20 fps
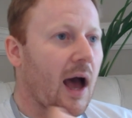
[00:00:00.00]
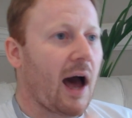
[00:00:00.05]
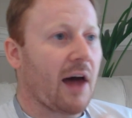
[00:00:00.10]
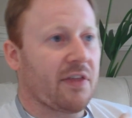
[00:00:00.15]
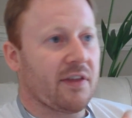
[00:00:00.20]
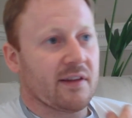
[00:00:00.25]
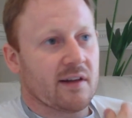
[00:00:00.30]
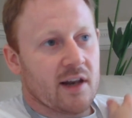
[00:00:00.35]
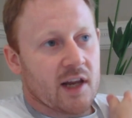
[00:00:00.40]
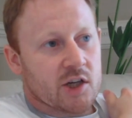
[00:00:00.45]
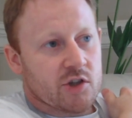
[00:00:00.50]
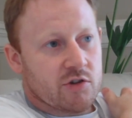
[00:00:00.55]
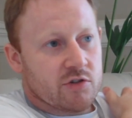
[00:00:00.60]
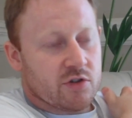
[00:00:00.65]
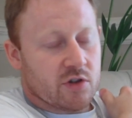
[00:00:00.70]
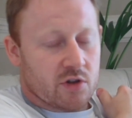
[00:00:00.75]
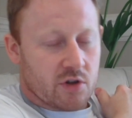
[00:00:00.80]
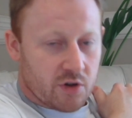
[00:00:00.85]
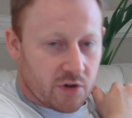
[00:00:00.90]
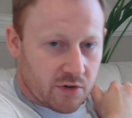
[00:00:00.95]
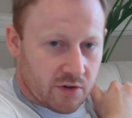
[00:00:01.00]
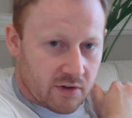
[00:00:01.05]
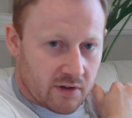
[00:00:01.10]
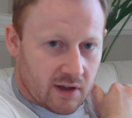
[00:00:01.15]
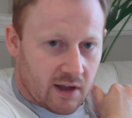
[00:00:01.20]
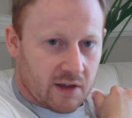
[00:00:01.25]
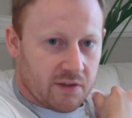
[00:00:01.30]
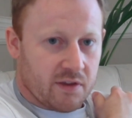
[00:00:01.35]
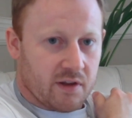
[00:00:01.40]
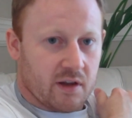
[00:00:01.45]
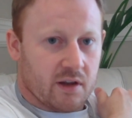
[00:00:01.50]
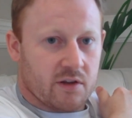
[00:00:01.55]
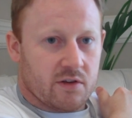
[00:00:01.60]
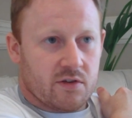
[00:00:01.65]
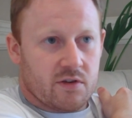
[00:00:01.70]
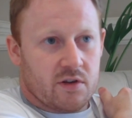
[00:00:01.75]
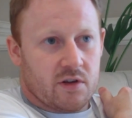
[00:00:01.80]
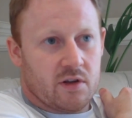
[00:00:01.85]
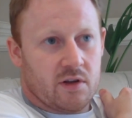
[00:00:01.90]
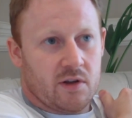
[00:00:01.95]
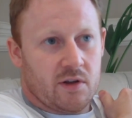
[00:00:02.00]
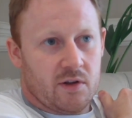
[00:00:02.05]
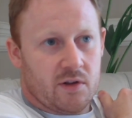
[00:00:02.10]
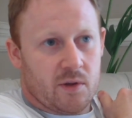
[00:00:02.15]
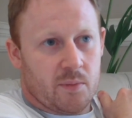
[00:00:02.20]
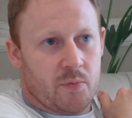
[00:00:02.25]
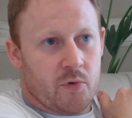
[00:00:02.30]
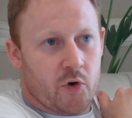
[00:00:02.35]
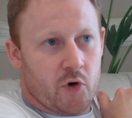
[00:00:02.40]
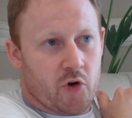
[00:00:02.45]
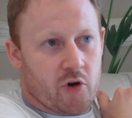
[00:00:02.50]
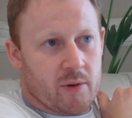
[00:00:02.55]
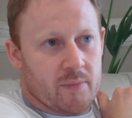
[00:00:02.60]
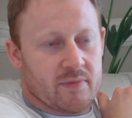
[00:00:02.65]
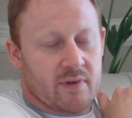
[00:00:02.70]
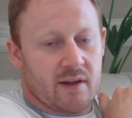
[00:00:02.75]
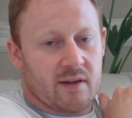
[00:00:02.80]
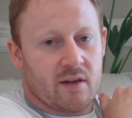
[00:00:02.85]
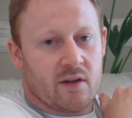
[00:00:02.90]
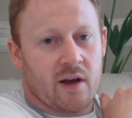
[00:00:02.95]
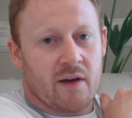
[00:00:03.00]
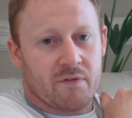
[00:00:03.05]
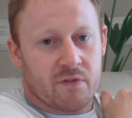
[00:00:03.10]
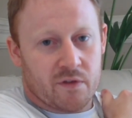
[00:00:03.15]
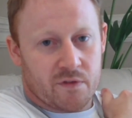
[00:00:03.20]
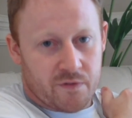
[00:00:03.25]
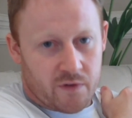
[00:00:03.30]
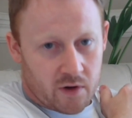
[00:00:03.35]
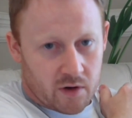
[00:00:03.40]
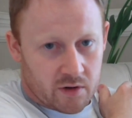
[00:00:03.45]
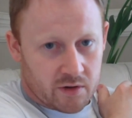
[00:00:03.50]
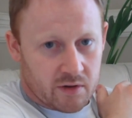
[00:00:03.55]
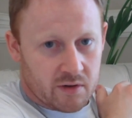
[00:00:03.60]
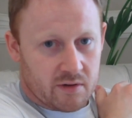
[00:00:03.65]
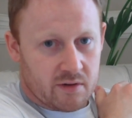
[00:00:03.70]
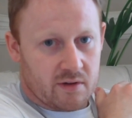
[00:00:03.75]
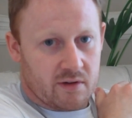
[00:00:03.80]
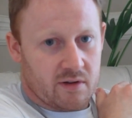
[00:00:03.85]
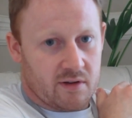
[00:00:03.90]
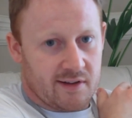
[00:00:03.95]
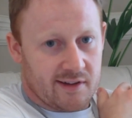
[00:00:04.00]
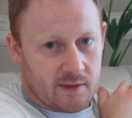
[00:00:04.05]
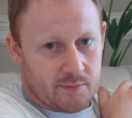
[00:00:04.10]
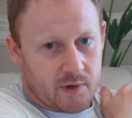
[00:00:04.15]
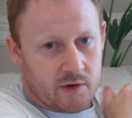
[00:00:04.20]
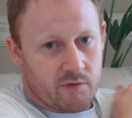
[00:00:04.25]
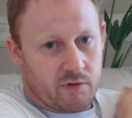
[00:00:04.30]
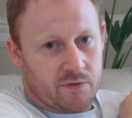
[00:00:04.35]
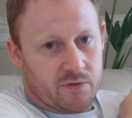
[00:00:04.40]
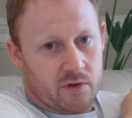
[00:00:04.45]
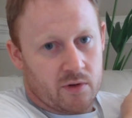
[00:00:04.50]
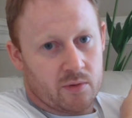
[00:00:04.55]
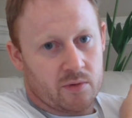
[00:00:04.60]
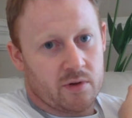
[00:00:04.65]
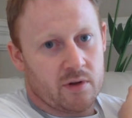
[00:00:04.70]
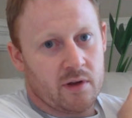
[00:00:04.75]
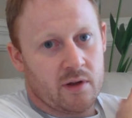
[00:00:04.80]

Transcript: I think lectures are good. I think it's the, the programs that they have to follow need to be reviewed.